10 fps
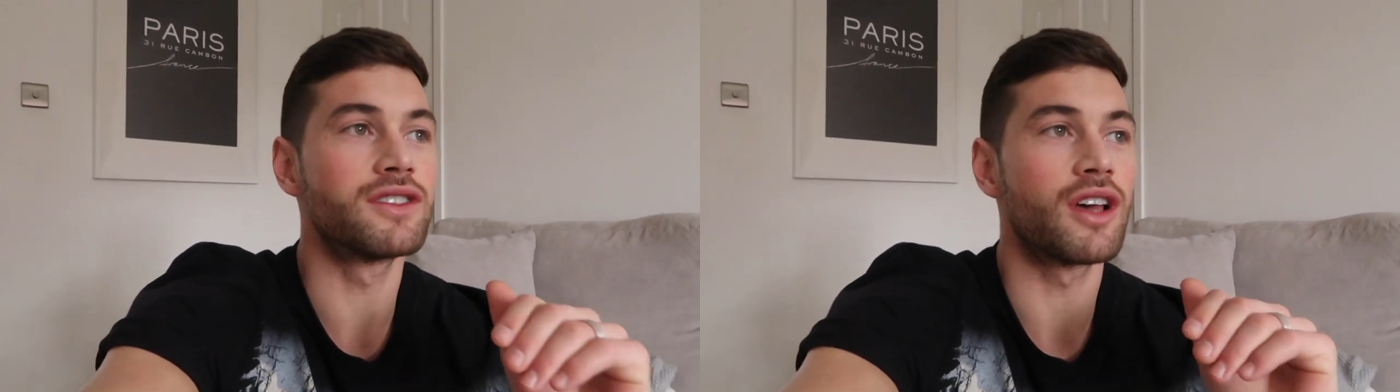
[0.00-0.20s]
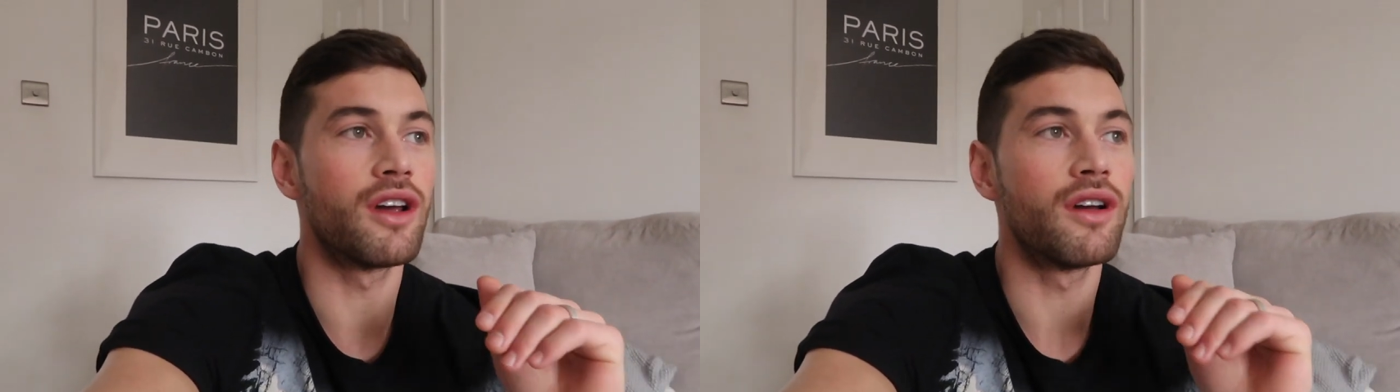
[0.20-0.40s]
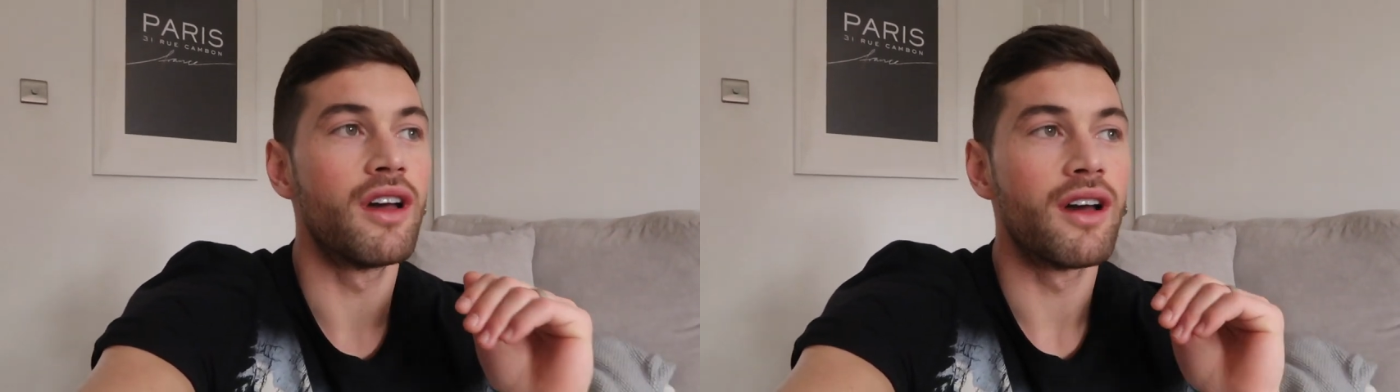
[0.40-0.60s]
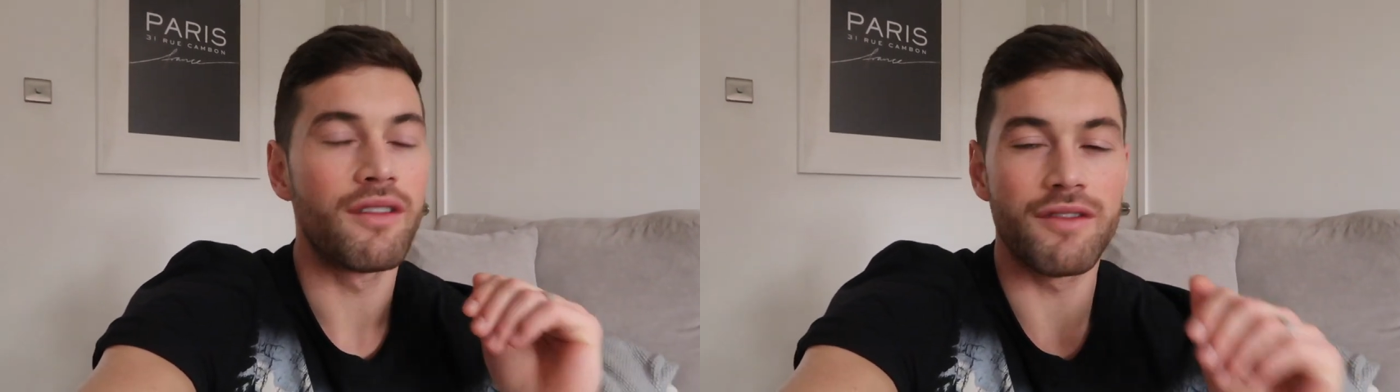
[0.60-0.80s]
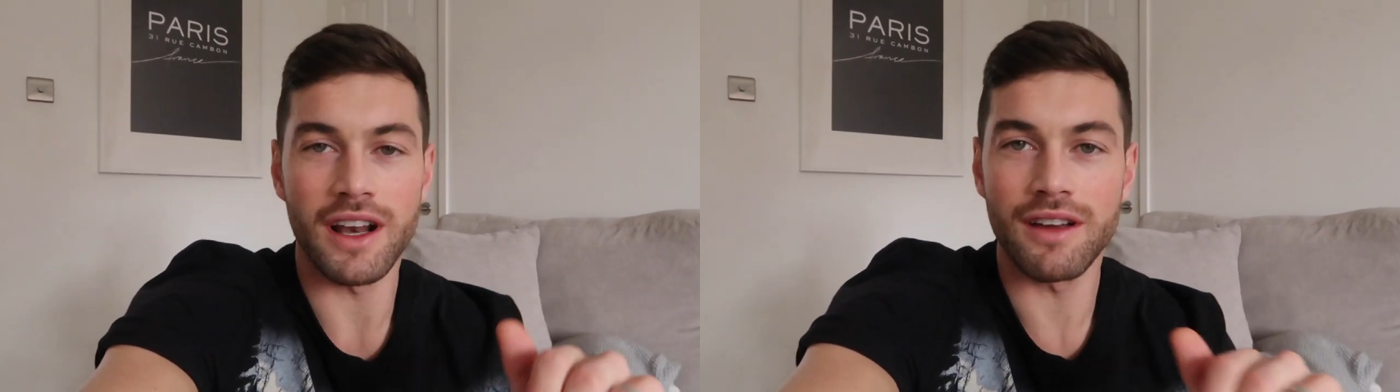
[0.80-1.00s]
So
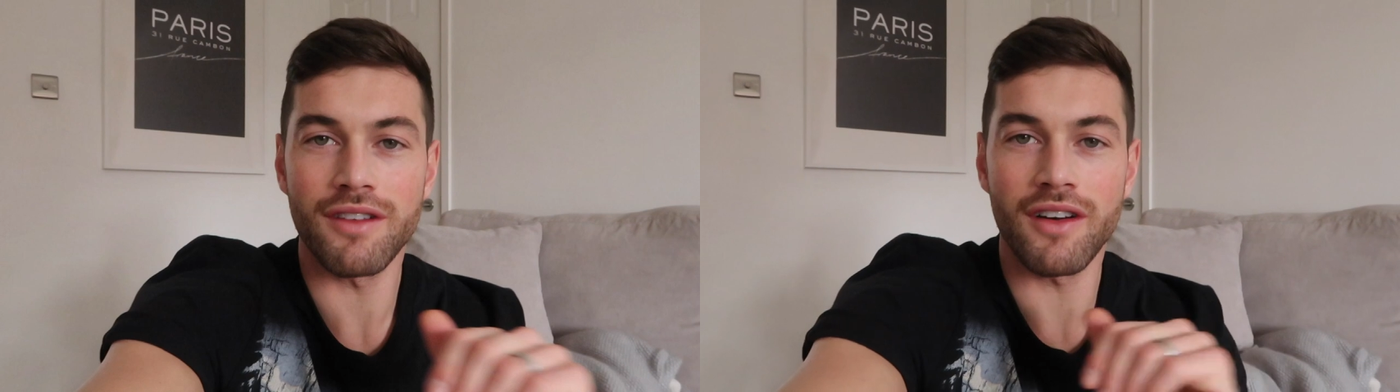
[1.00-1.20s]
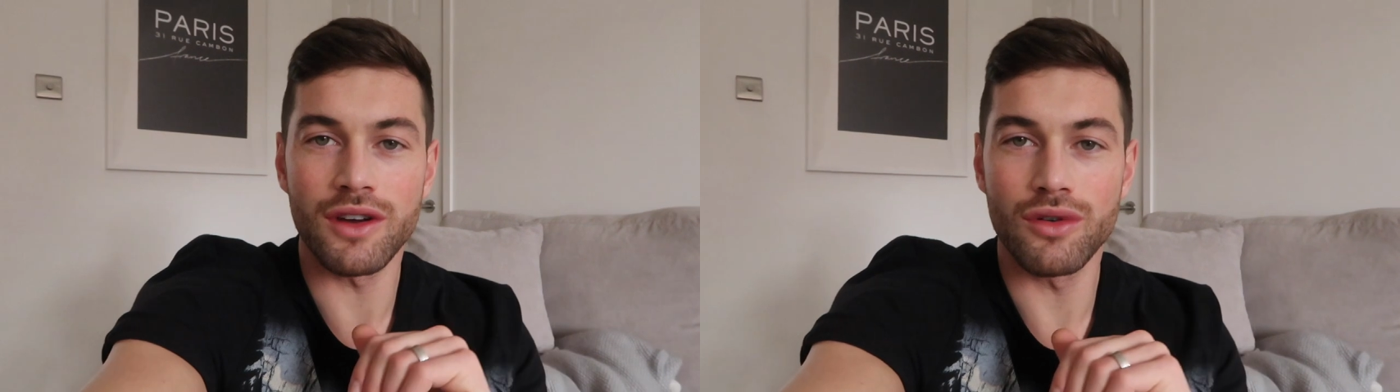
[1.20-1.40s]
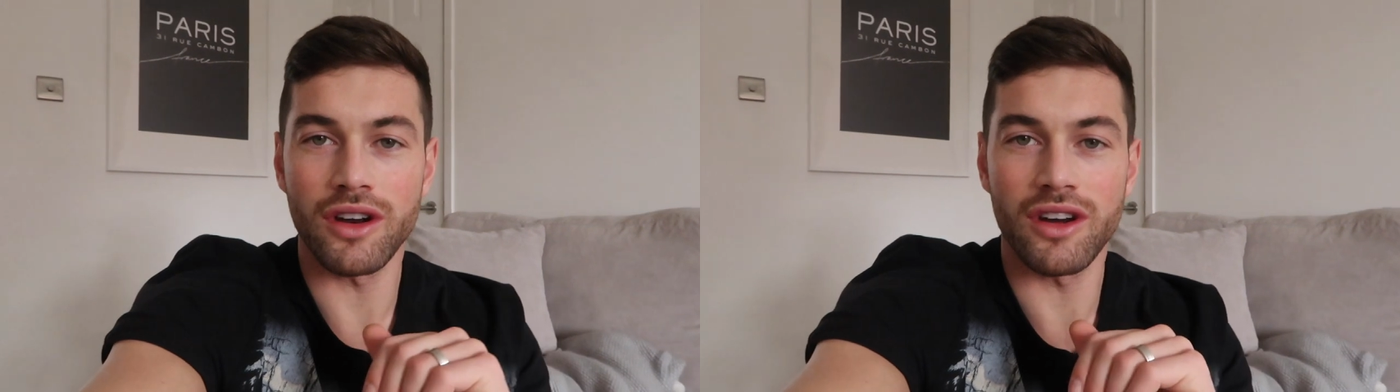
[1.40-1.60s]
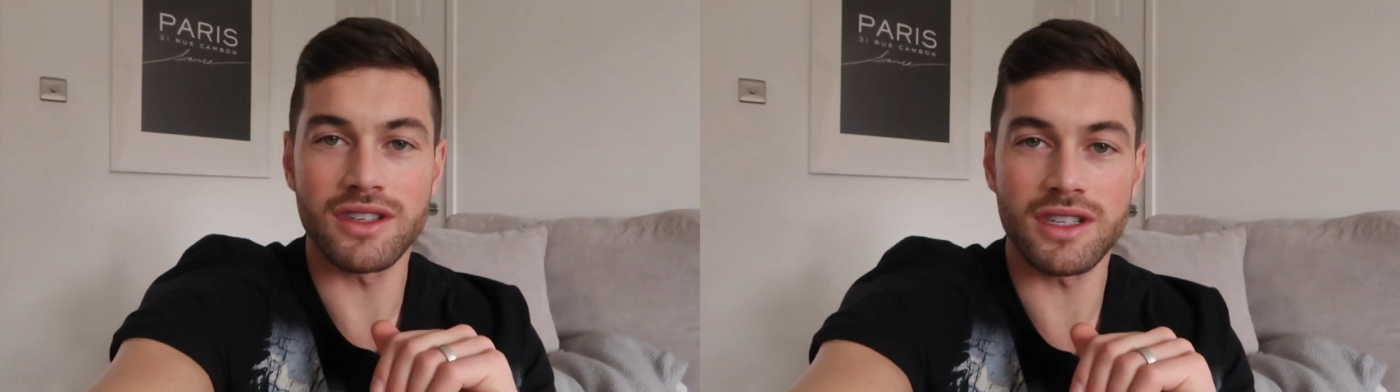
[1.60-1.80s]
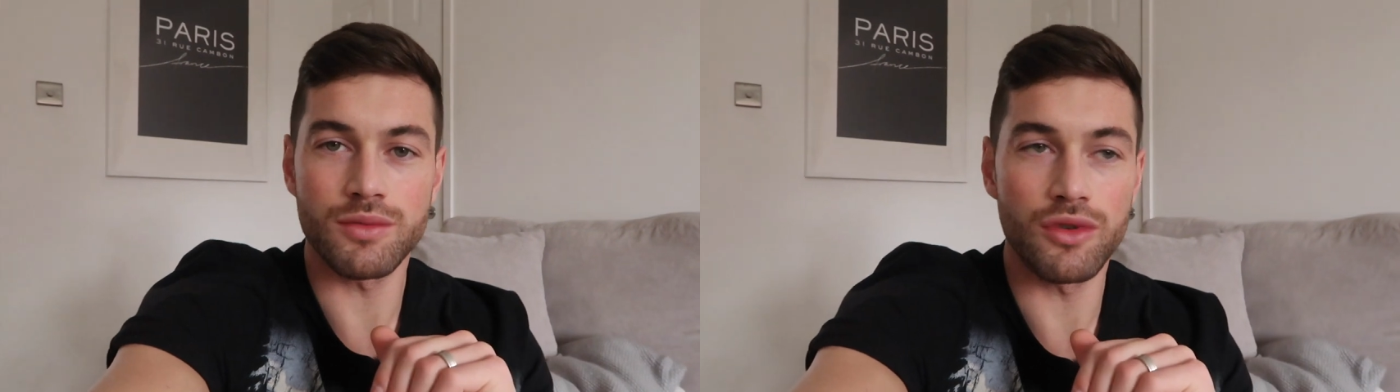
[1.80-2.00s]
feeling very
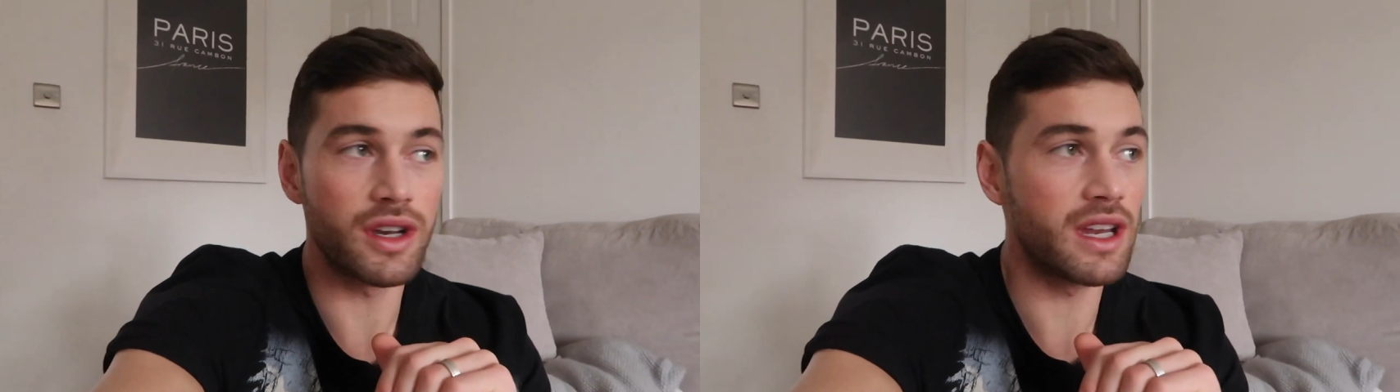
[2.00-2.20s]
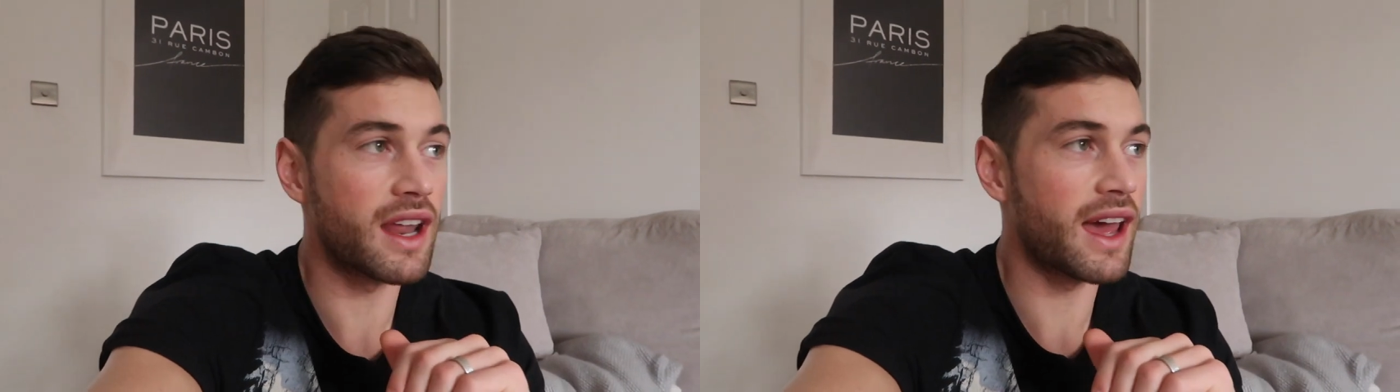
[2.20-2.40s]
organised this morning.